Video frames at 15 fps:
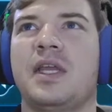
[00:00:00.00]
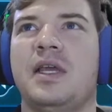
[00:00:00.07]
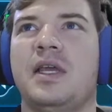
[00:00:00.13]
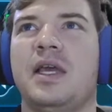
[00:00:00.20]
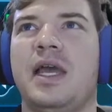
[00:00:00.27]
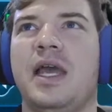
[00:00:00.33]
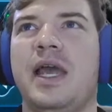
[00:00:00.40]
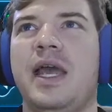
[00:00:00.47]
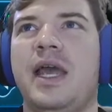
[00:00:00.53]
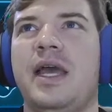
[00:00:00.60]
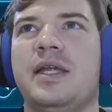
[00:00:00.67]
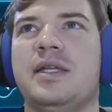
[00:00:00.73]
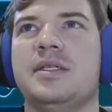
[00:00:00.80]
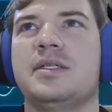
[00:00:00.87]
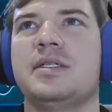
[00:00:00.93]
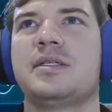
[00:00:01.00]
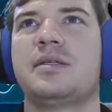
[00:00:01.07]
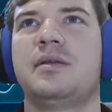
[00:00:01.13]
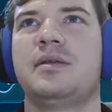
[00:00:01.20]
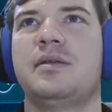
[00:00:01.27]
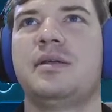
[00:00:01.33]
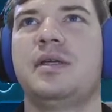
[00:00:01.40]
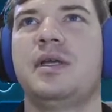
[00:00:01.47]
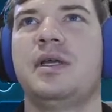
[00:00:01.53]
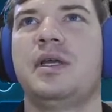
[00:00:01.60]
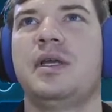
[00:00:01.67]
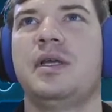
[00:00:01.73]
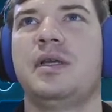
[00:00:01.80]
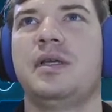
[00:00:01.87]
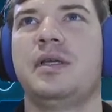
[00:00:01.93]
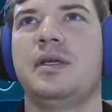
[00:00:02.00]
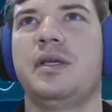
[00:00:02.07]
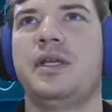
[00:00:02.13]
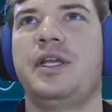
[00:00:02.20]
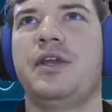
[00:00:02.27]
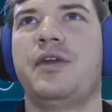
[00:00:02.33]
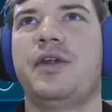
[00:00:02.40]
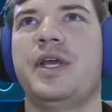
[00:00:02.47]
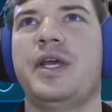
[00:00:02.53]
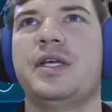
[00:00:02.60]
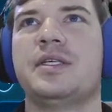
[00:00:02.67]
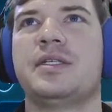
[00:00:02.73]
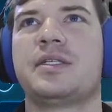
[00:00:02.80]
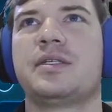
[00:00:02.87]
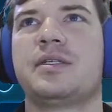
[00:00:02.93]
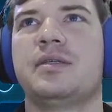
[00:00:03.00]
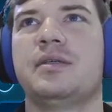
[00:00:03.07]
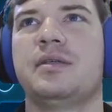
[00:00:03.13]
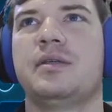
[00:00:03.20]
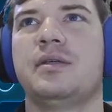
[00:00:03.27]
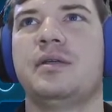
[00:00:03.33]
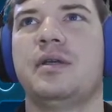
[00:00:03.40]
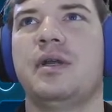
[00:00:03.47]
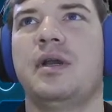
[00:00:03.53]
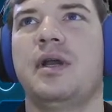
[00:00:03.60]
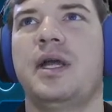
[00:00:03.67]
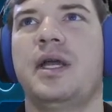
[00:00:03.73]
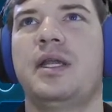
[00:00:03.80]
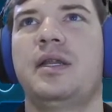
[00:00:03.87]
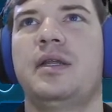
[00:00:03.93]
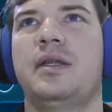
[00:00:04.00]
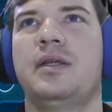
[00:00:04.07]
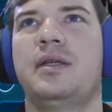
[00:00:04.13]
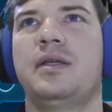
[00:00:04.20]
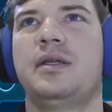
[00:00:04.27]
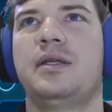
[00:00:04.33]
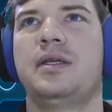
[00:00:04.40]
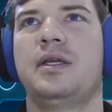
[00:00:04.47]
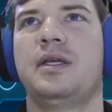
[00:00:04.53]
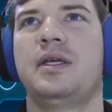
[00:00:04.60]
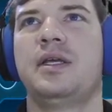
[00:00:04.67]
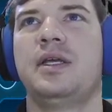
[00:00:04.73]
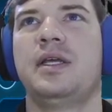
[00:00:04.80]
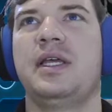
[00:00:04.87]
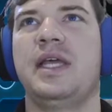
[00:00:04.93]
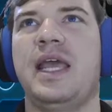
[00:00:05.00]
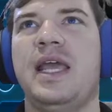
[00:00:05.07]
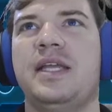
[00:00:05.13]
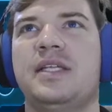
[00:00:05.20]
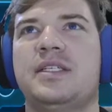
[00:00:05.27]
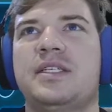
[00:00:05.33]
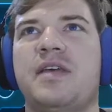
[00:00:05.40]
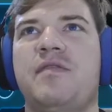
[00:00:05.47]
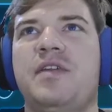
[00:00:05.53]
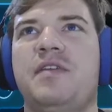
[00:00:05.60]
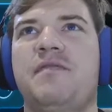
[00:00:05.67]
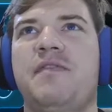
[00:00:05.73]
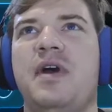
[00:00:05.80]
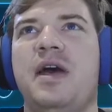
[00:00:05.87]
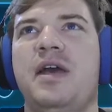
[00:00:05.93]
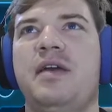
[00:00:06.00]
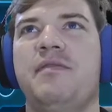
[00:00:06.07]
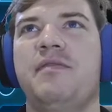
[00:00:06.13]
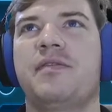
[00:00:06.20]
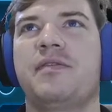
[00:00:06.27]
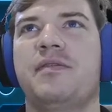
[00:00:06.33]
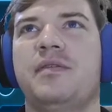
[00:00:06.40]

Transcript: And here it is. All right. 875.